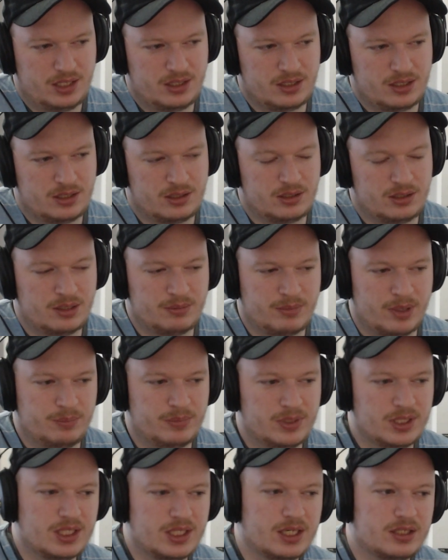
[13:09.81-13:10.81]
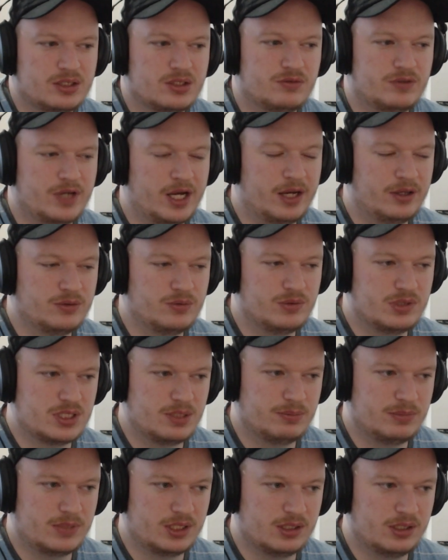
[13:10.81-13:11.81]
and it might be kicked around with
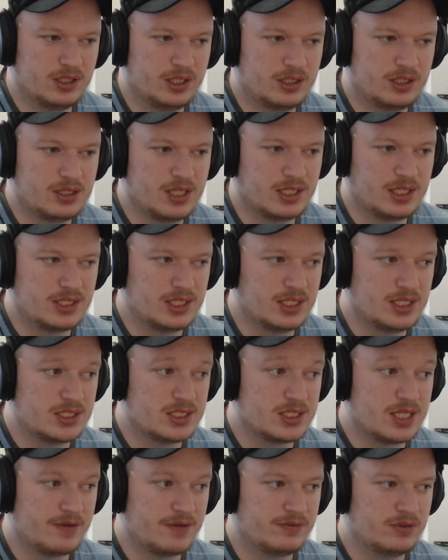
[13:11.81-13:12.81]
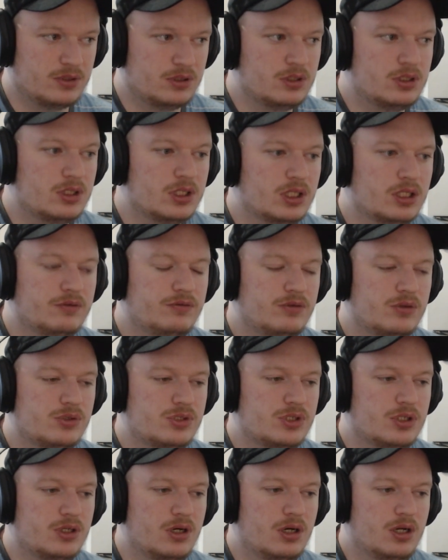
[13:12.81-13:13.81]
something like knight to e7 in the
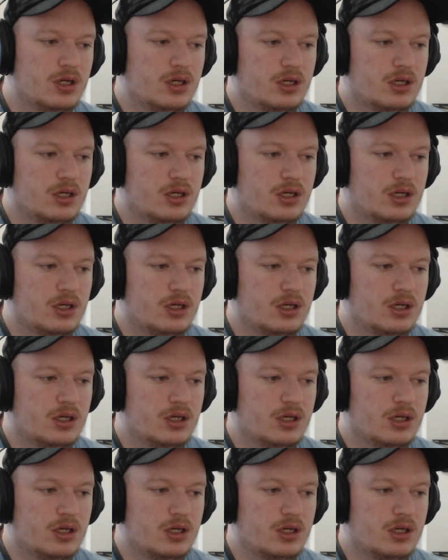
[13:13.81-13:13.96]
future,